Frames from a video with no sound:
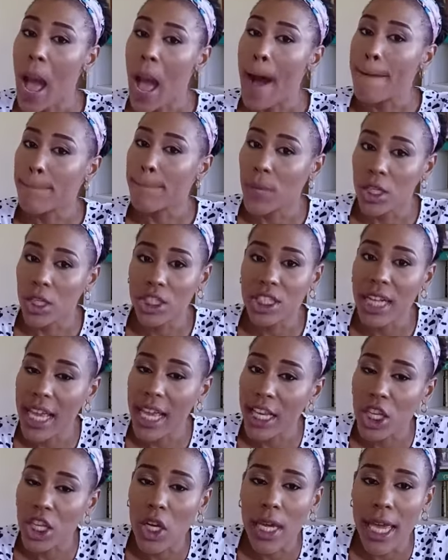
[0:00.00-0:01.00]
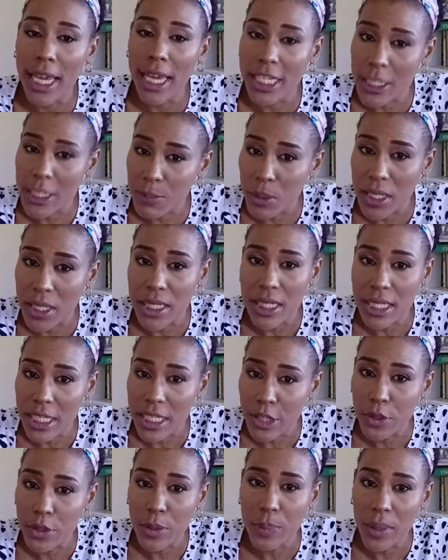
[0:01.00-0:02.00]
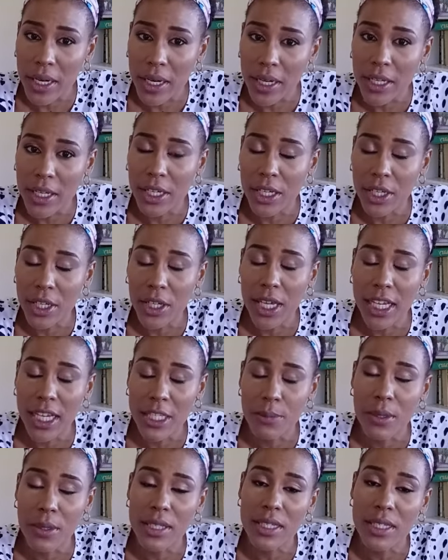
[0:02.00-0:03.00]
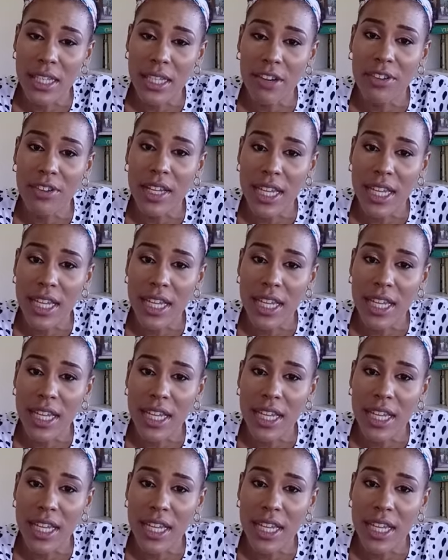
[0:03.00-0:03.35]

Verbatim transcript: Much like your expository, your expository